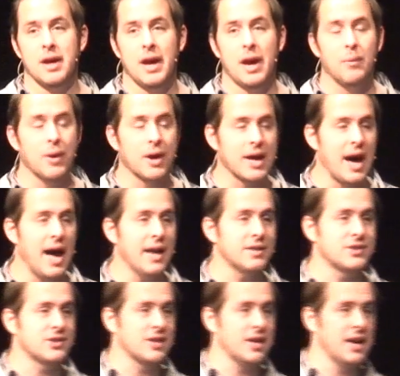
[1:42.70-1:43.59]
And what God
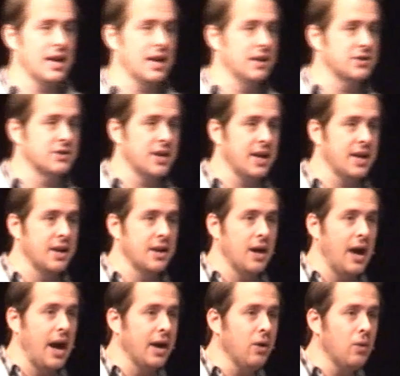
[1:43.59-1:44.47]
is saying is
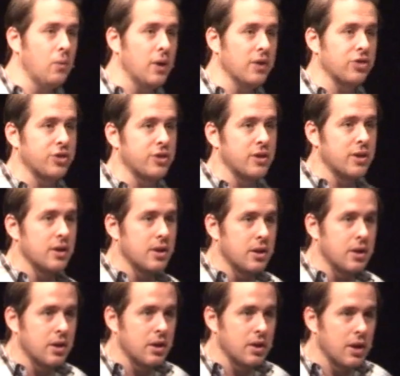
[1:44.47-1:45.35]
that I don't want
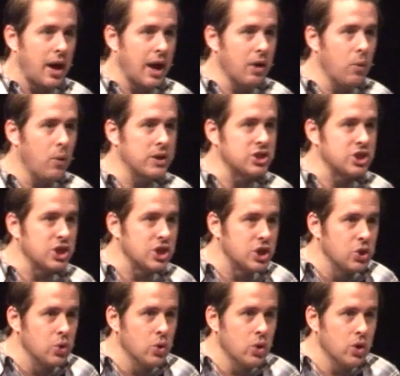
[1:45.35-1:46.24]

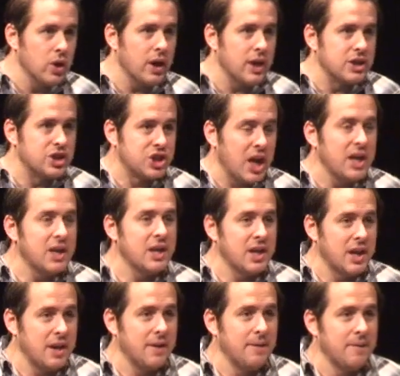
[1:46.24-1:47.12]
your
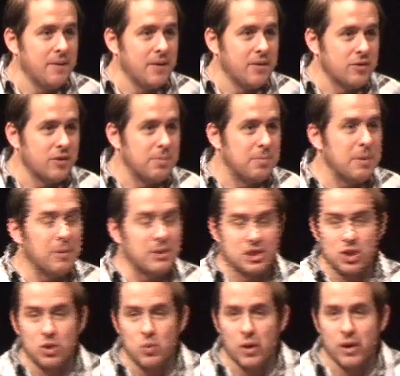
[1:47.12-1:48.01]
agenda to be
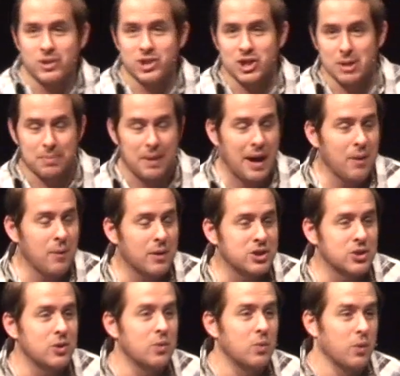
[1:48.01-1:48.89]
what you worship. I
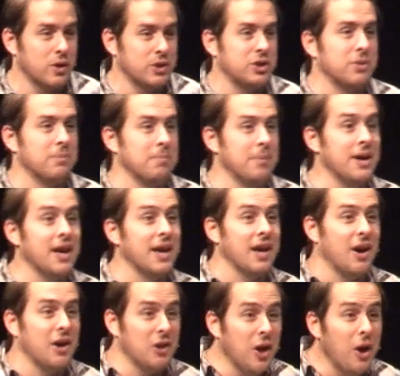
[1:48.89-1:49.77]
want you to worship
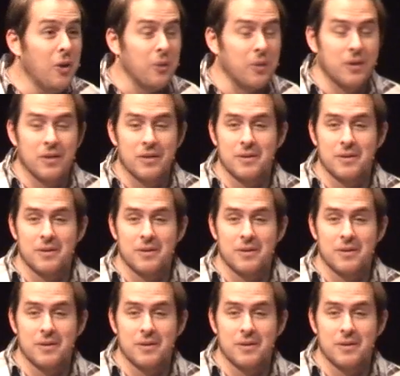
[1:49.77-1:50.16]
me alone.